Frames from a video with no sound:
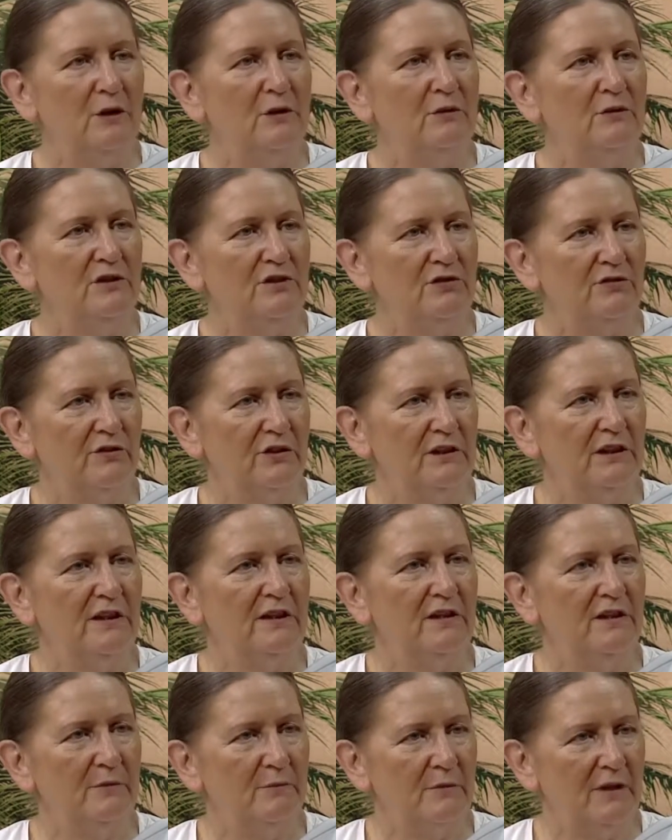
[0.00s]
who is
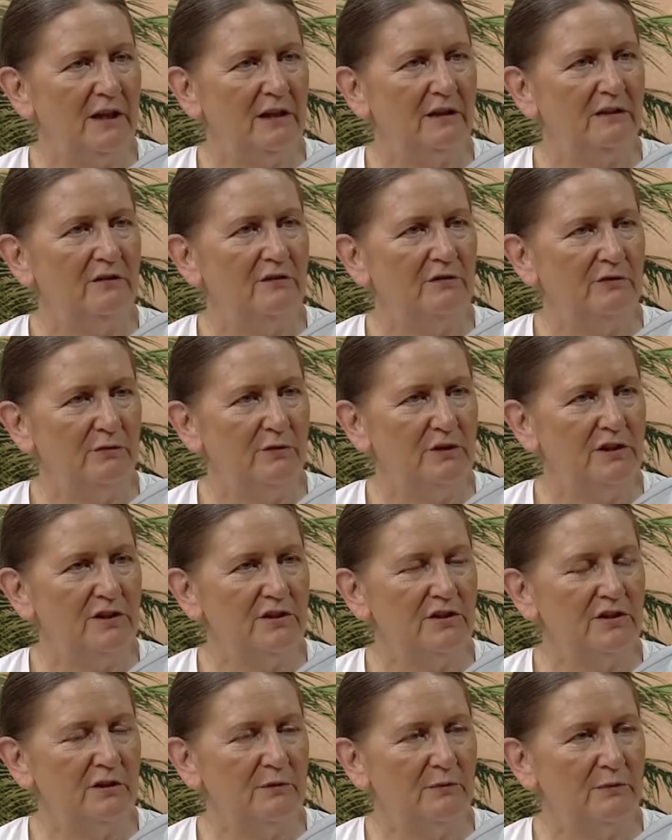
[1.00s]
really the man of
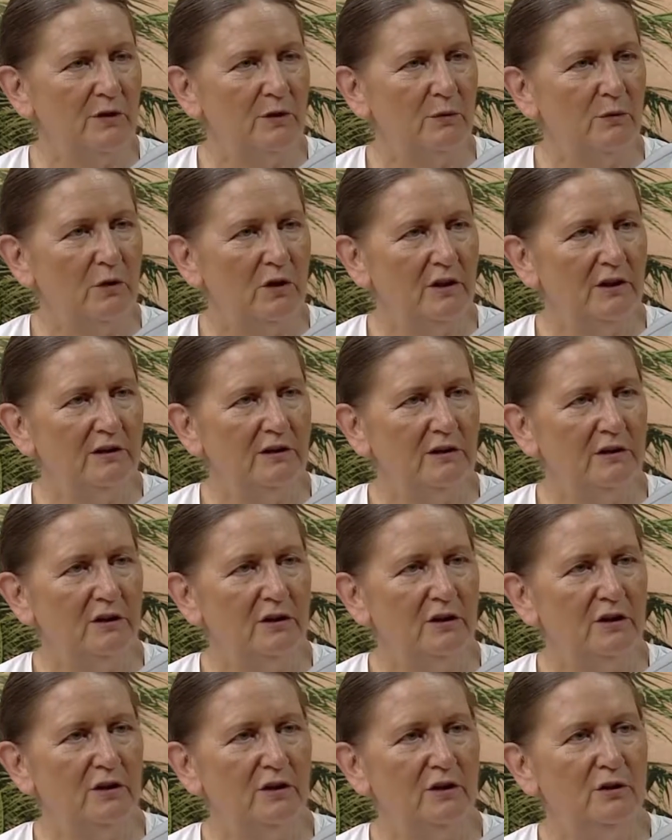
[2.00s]
wisdom, the one
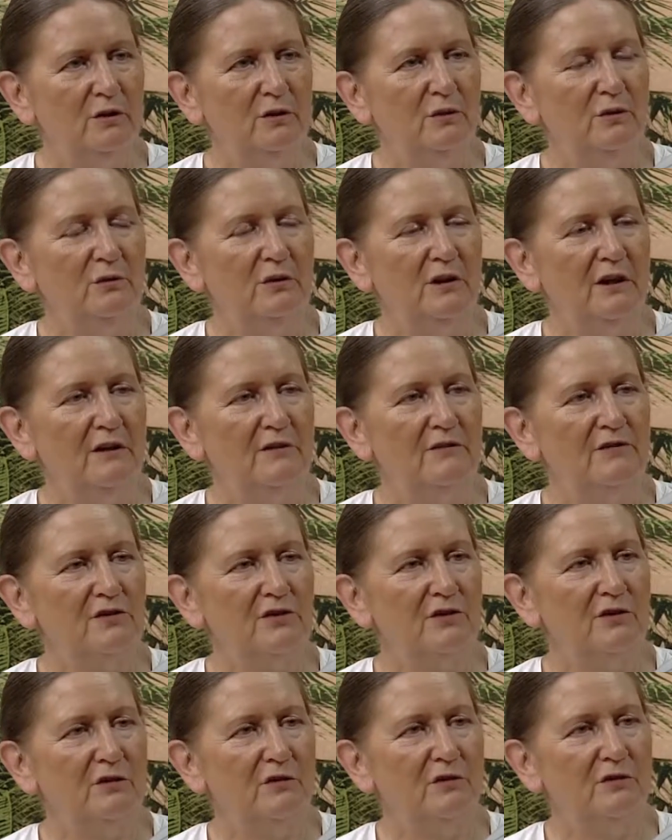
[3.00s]
who
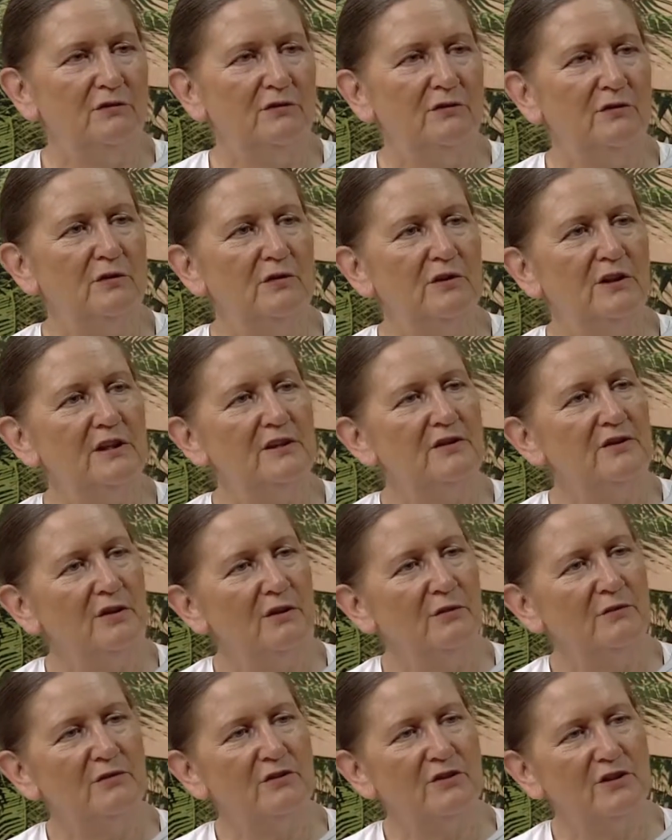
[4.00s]
loves God for his
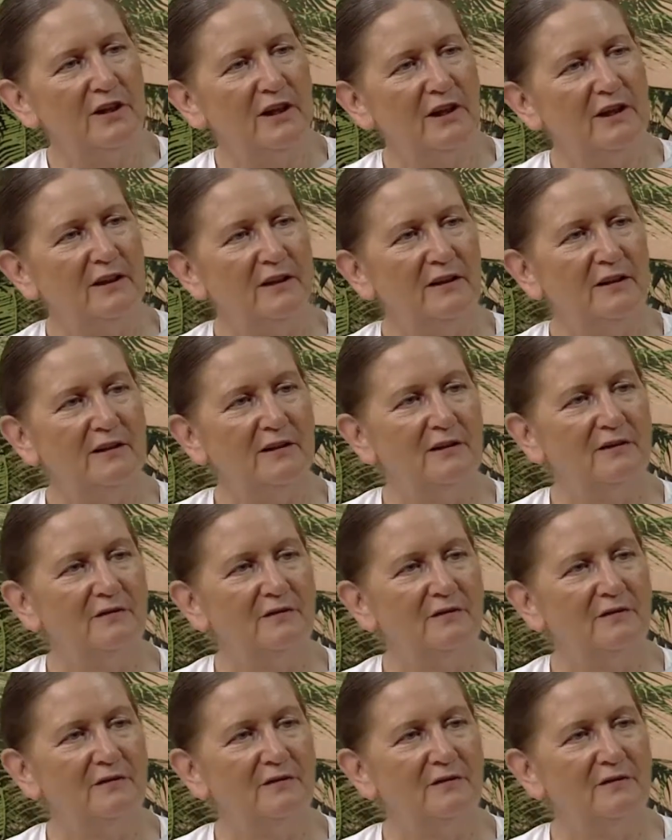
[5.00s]
own sake.